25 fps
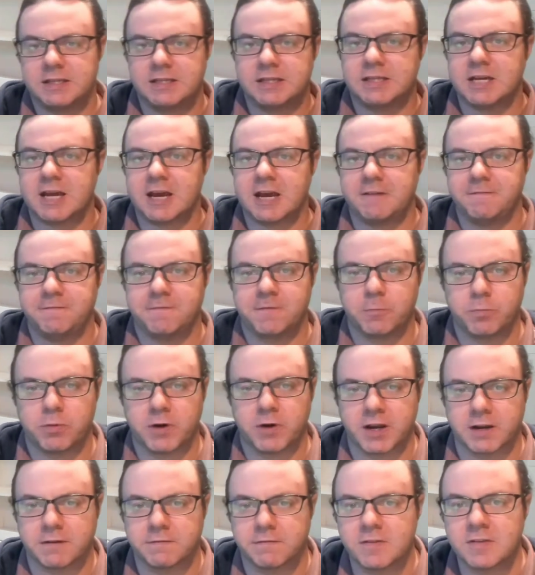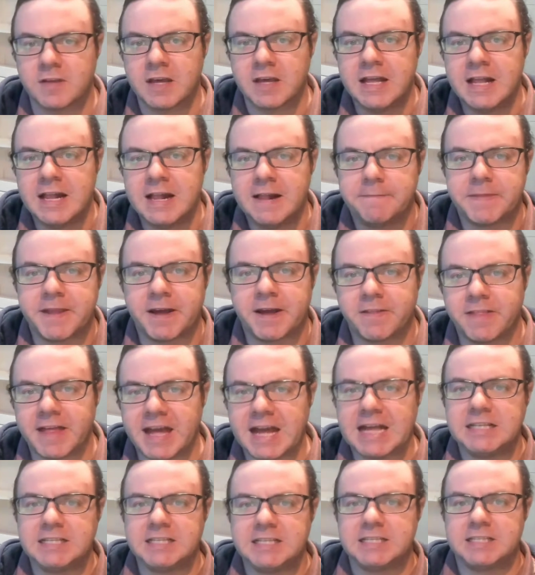that for breakfast. Now
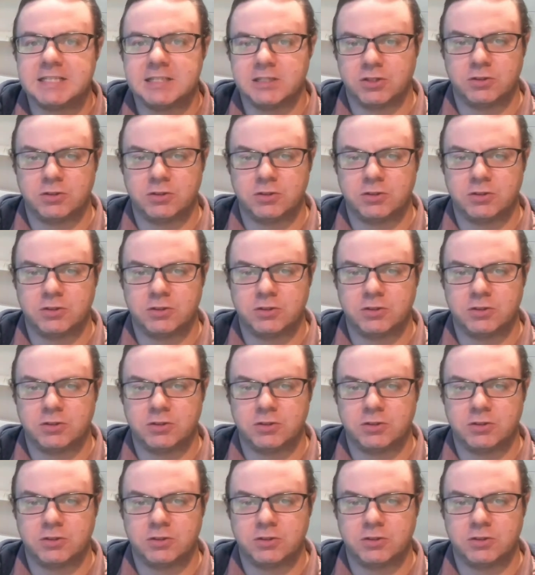that's